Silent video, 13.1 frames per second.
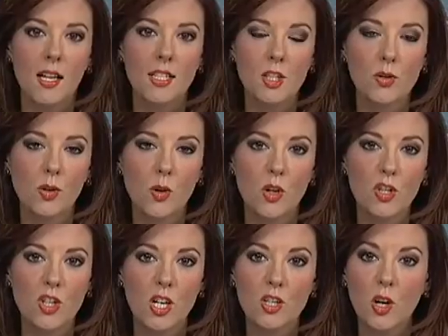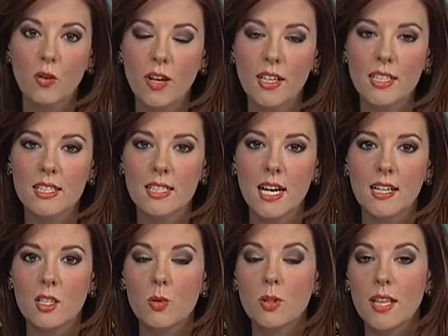A district court judge already
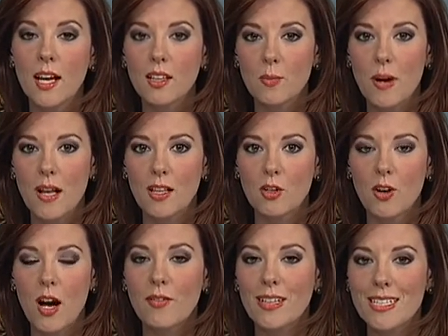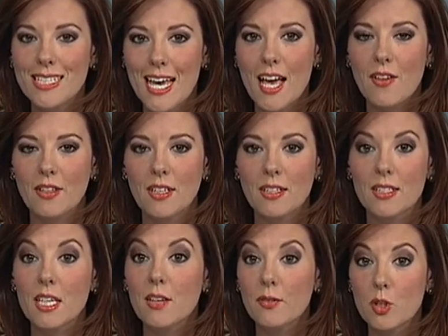decided to allow the polygraph into evidence.
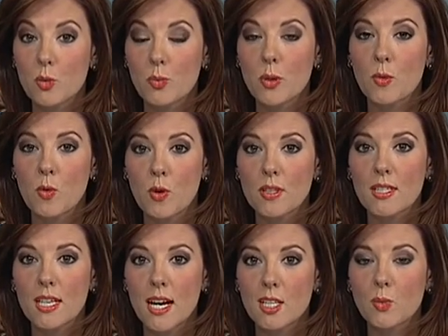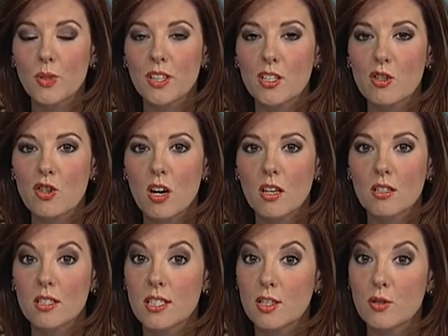If the Supreme Court sides with the judge,
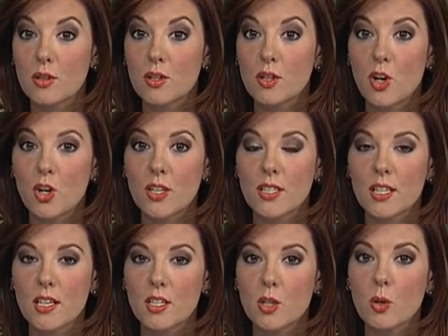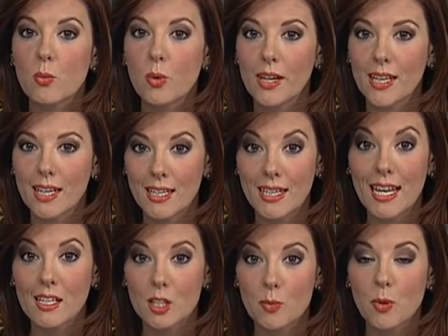the district attorney says she'll bring in an
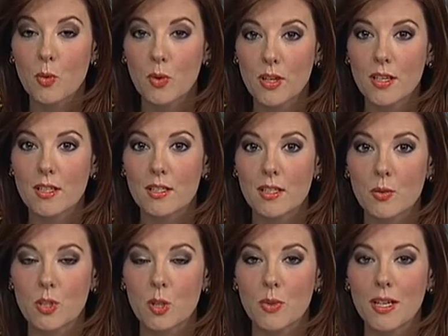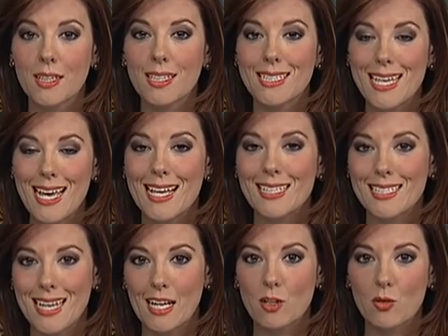expert witness to explain the
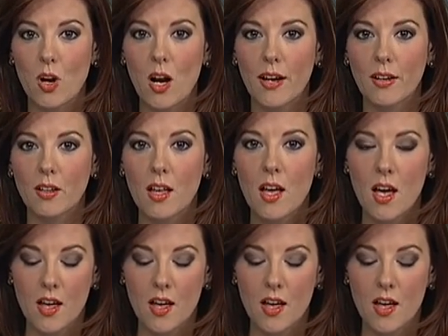test at trial.